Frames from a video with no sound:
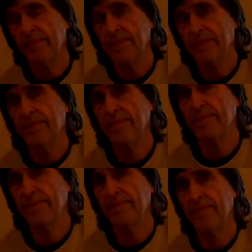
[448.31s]
So the
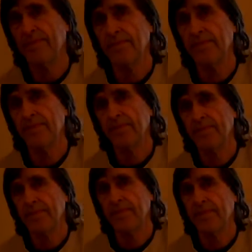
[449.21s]
role of the
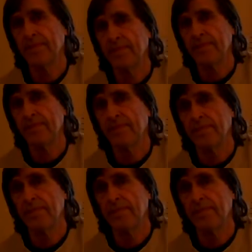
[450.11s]
trainee, effectively,